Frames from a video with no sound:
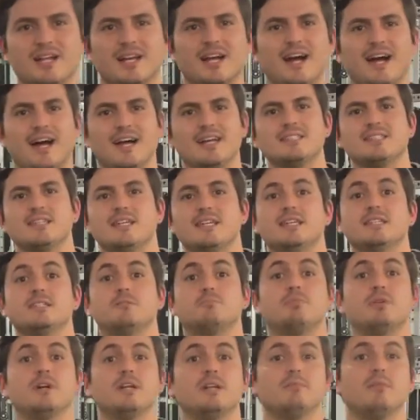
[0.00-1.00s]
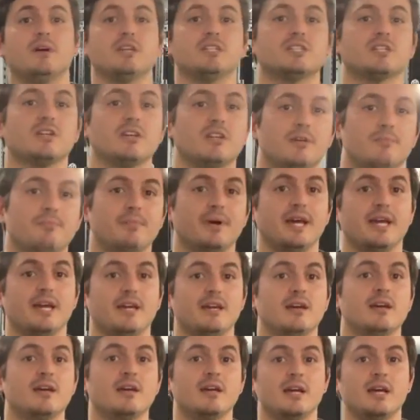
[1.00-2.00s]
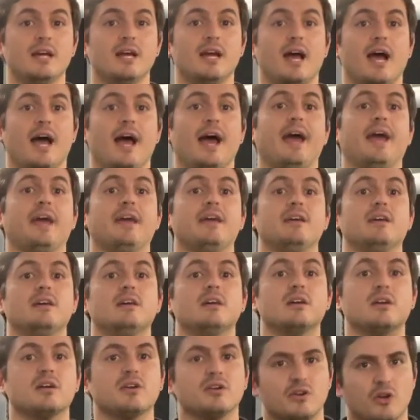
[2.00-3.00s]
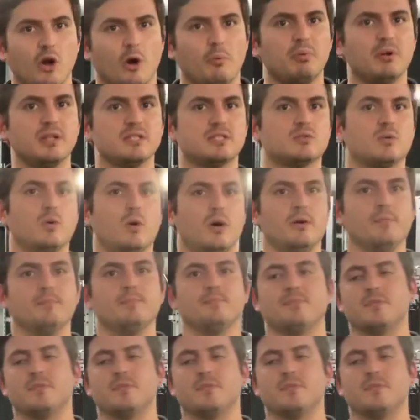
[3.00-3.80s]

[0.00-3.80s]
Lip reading: guys, is pretty much gonna be a goblet squat.